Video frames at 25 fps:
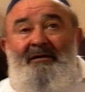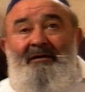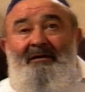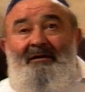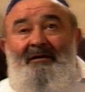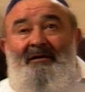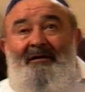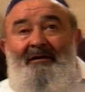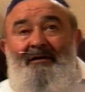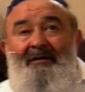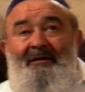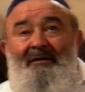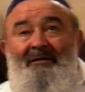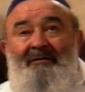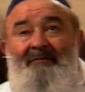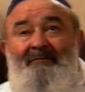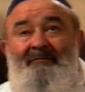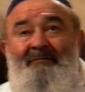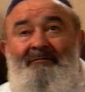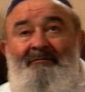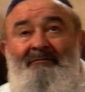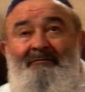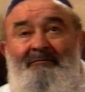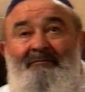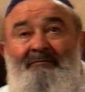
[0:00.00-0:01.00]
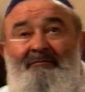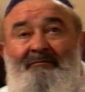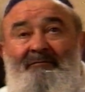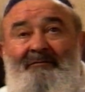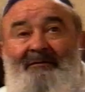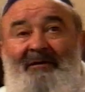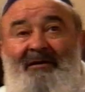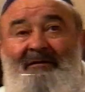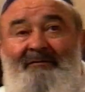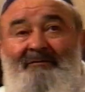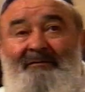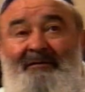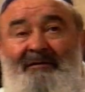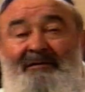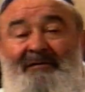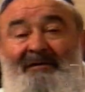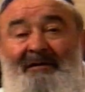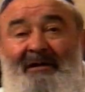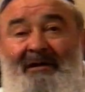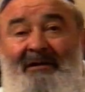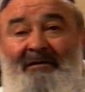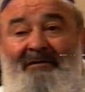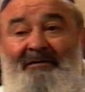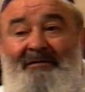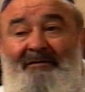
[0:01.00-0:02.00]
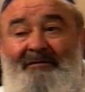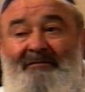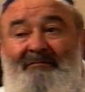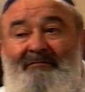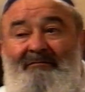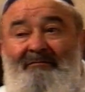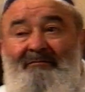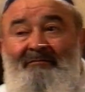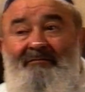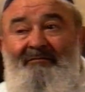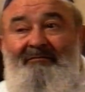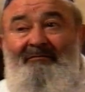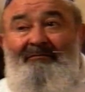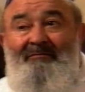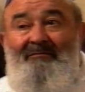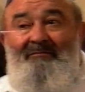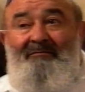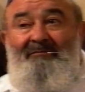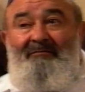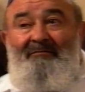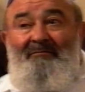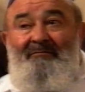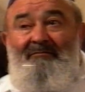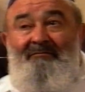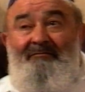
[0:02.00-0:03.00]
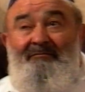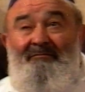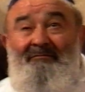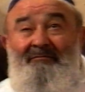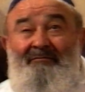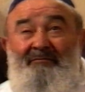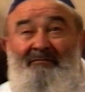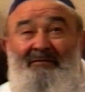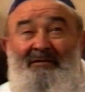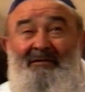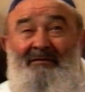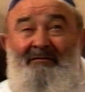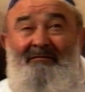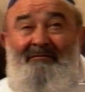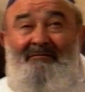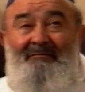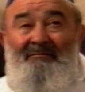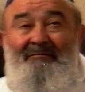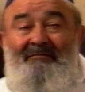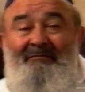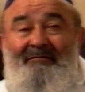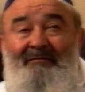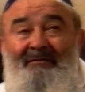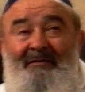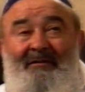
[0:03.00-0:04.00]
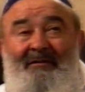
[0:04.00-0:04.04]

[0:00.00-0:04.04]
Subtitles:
That was 100, well, I